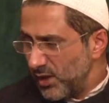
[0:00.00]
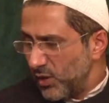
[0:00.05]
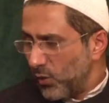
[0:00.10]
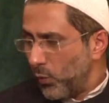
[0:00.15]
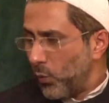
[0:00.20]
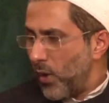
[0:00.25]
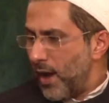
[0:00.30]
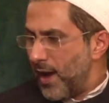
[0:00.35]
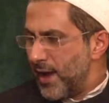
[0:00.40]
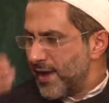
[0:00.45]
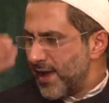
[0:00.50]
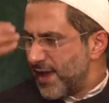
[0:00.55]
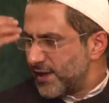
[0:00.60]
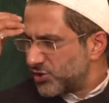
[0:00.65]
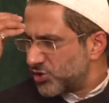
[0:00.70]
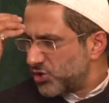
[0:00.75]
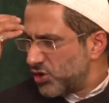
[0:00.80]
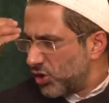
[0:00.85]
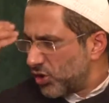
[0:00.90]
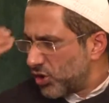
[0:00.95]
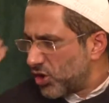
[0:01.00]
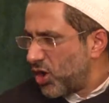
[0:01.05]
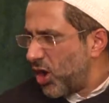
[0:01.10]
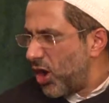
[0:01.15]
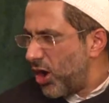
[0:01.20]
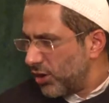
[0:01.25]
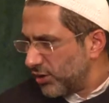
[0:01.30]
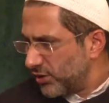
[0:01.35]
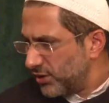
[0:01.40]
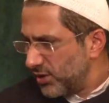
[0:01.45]
Why has your
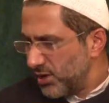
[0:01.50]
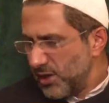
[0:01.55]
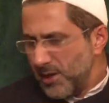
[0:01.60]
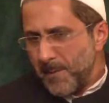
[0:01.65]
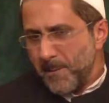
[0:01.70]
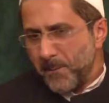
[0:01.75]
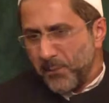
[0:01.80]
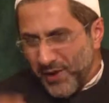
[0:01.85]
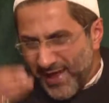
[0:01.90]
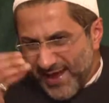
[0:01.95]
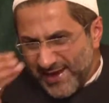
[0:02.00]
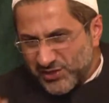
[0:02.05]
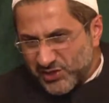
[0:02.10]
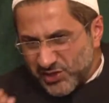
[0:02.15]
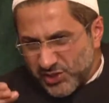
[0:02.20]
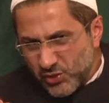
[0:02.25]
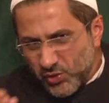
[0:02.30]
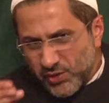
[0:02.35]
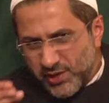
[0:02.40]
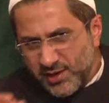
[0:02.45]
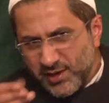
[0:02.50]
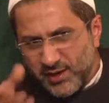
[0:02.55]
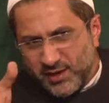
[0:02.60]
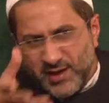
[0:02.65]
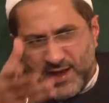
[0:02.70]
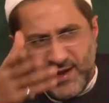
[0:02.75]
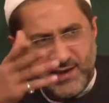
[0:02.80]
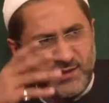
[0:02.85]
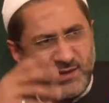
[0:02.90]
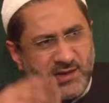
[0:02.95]
God placed you here
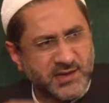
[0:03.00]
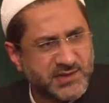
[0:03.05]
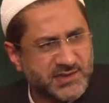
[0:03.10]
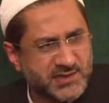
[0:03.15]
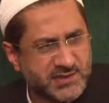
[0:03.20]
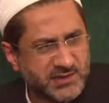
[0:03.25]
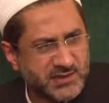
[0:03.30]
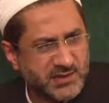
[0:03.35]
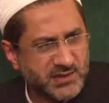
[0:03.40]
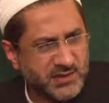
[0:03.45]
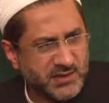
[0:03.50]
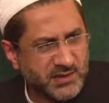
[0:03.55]
like this?